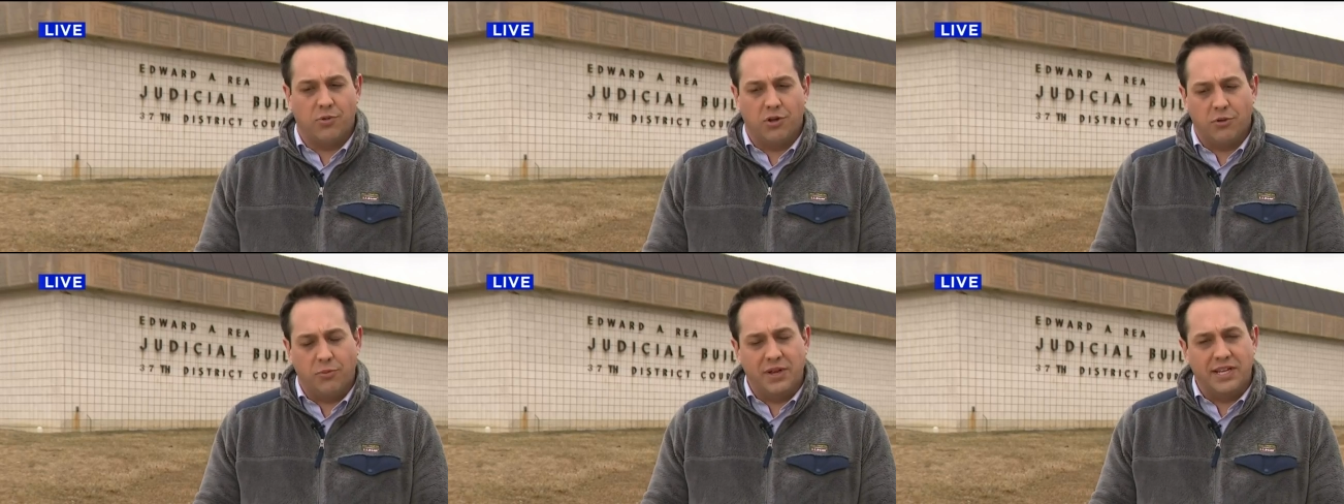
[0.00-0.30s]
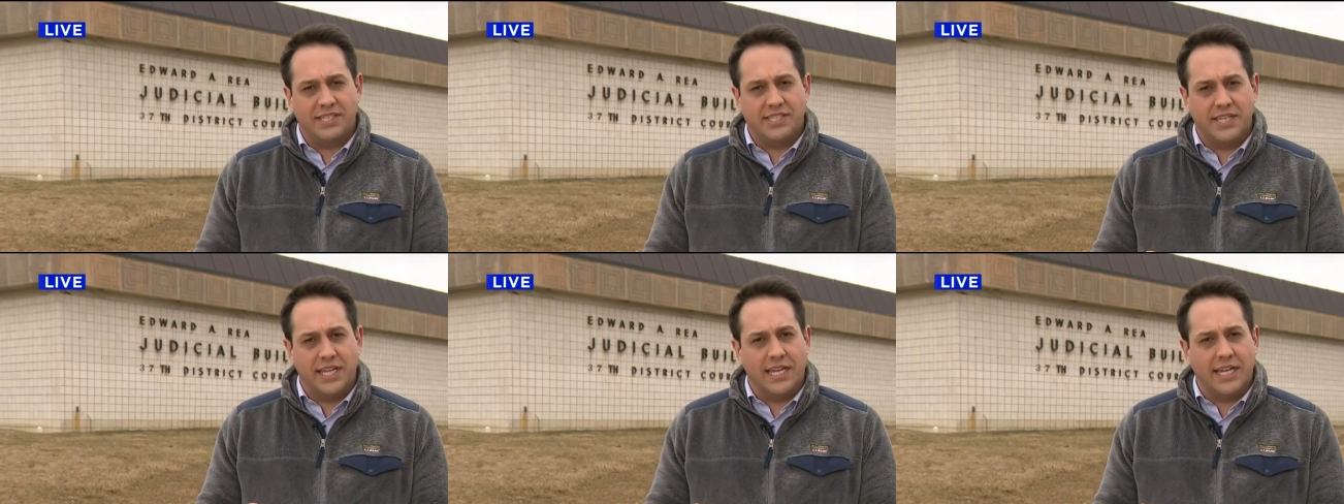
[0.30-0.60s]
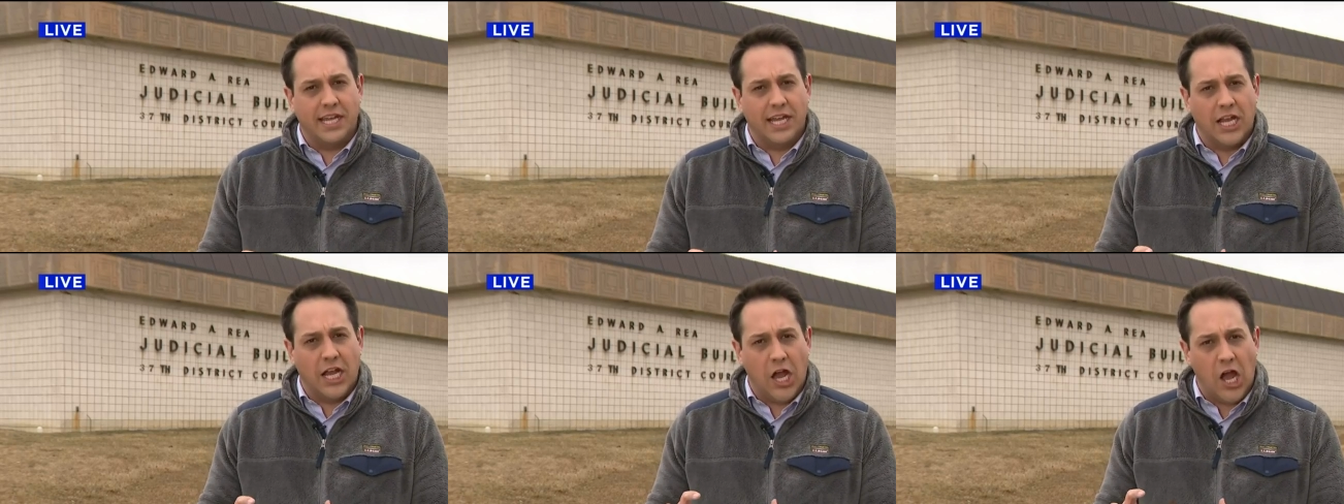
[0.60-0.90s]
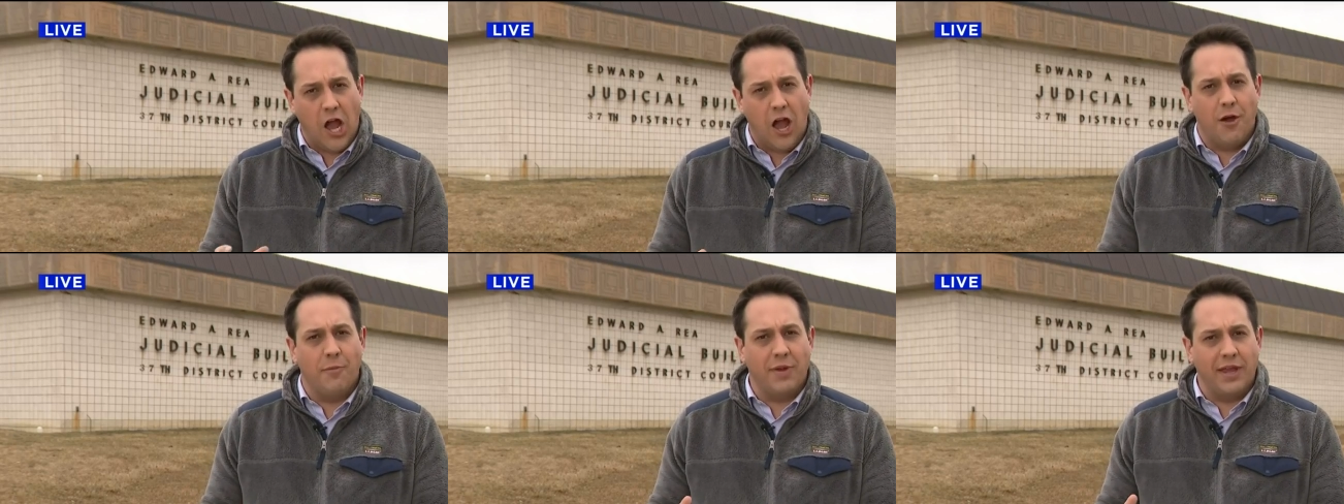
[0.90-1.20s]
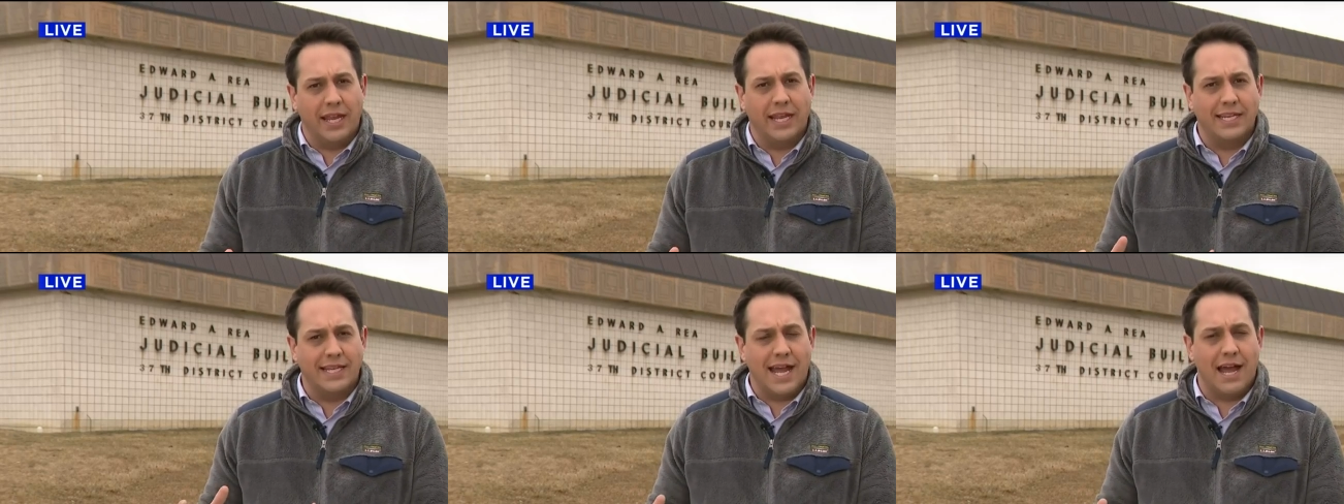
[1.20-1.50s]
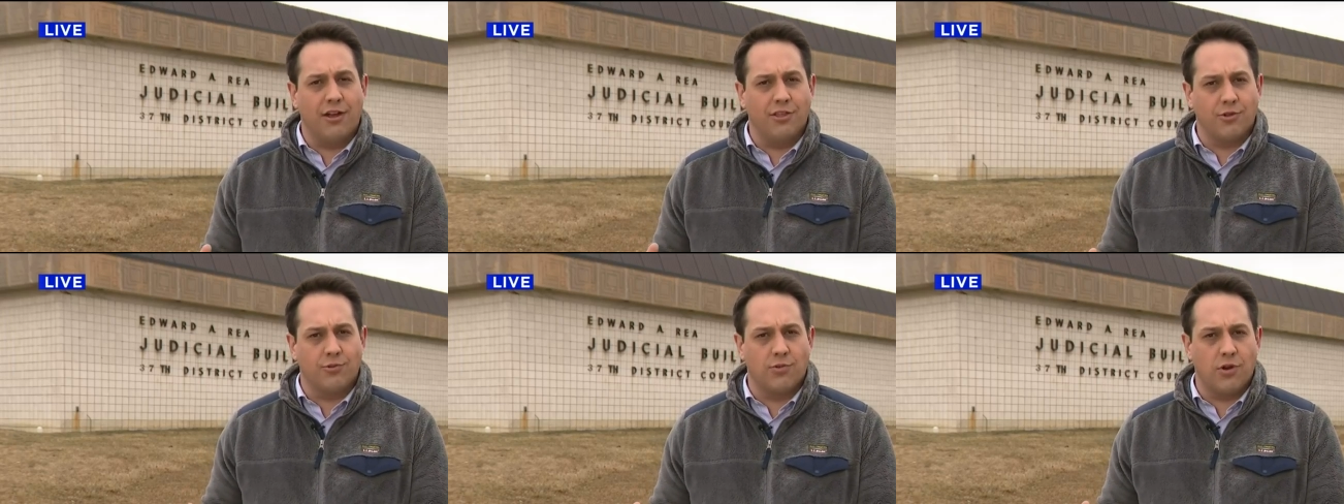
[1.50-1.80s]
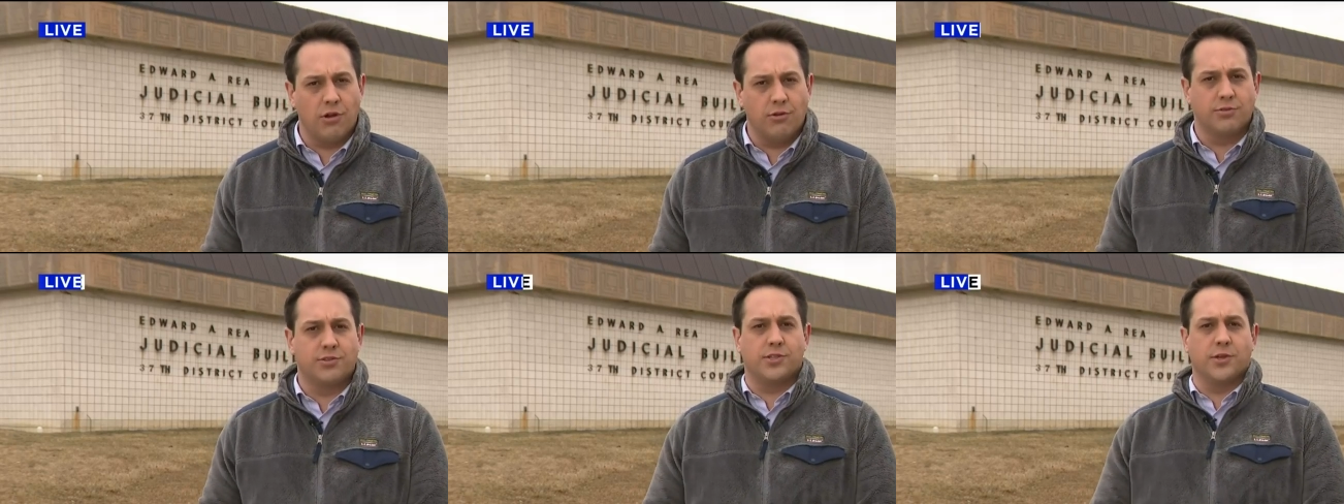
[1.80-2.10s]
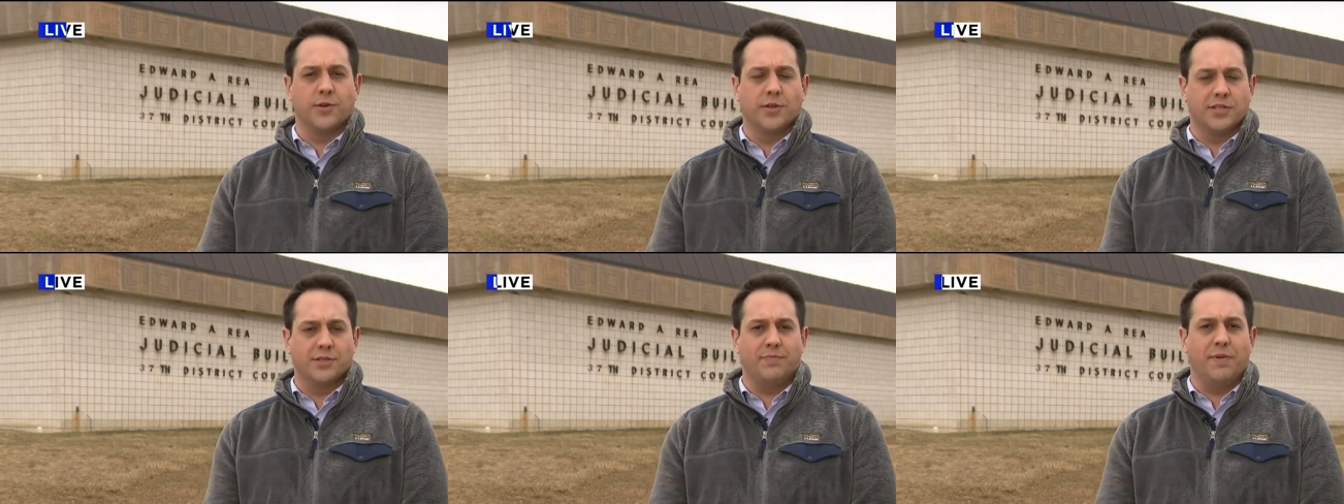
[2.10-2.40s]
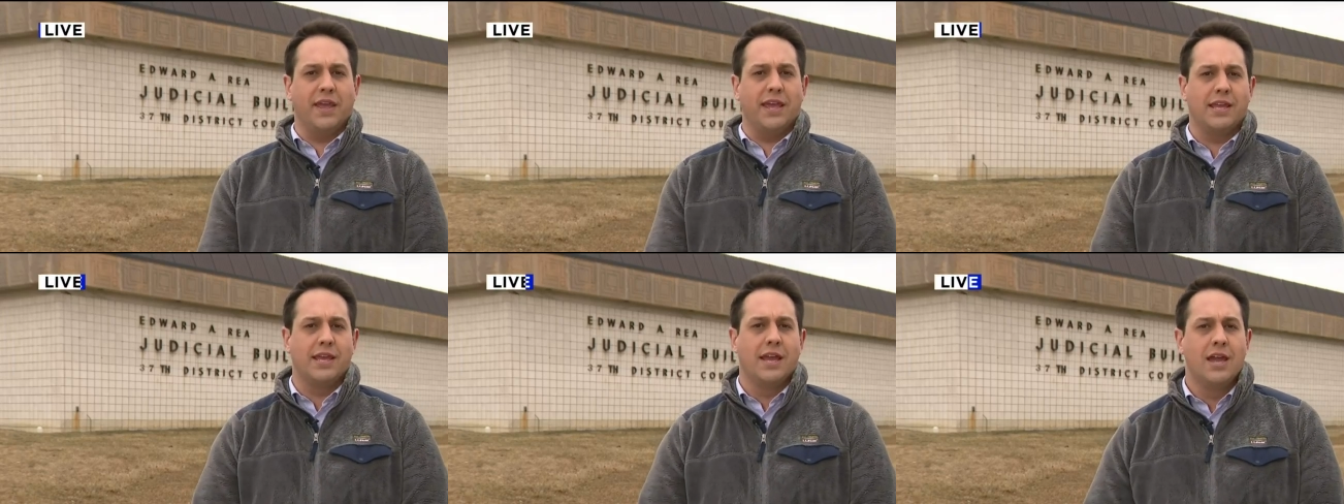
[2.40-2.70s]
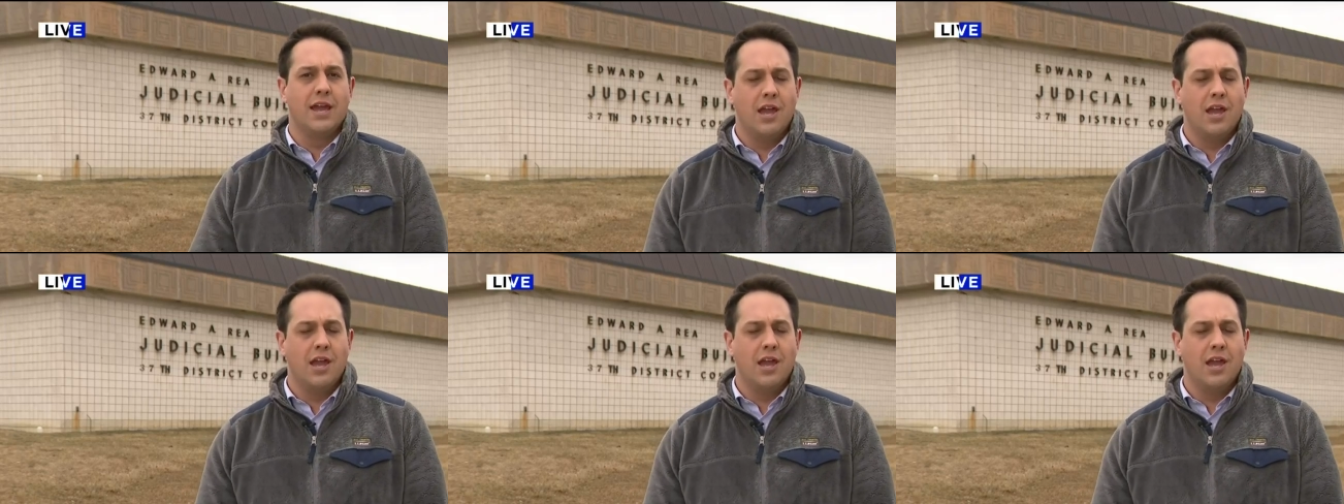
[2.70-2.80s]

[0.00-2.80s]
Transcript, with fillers: What do we see coming down the road, so to speak?